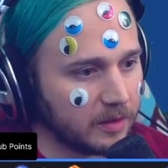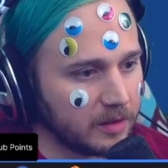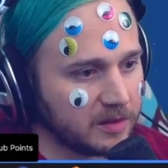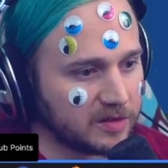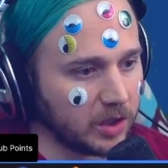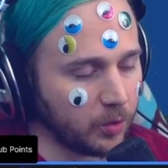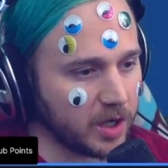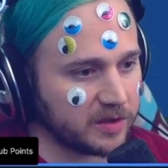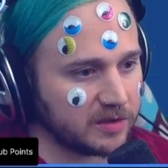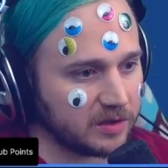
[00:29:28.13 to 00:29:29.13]
Still
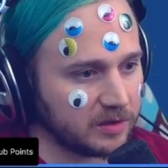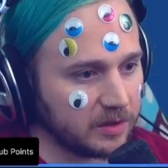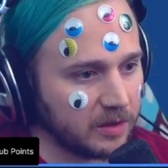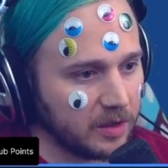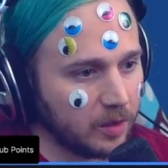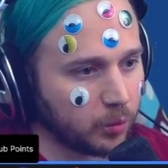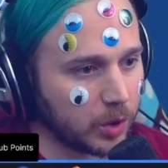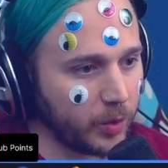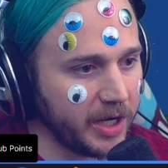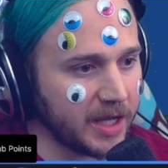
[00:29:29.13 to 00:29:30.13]
works.
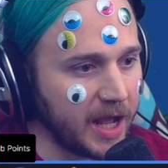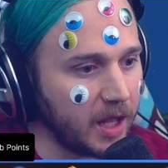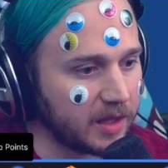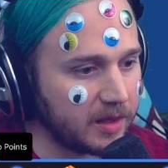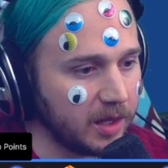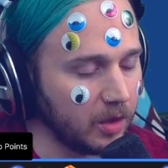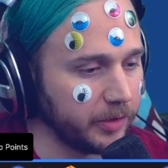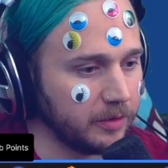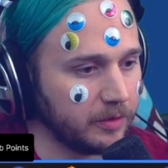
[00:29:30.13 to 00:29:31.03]
We're winning Kiln.